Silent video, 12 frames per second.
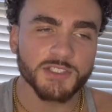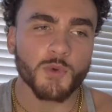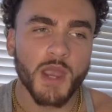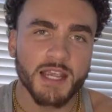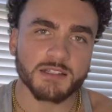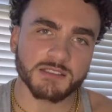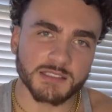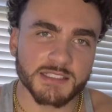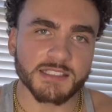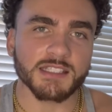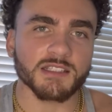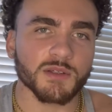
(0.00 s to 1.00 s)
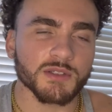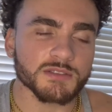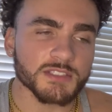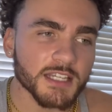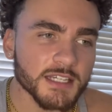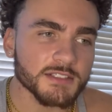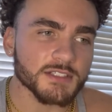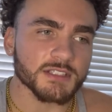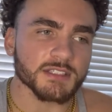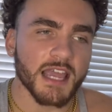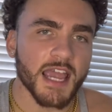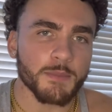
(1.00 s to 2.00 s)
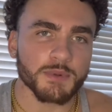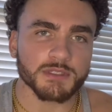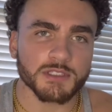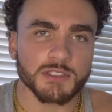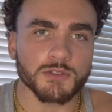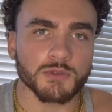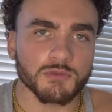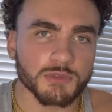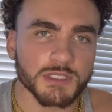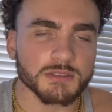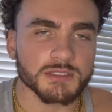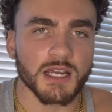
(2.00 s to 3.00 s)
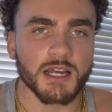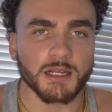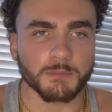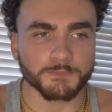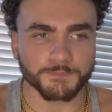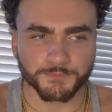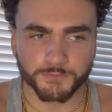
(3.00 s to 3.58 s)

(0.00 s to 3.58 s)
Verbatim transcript: you actually see the changes happen to you in real time.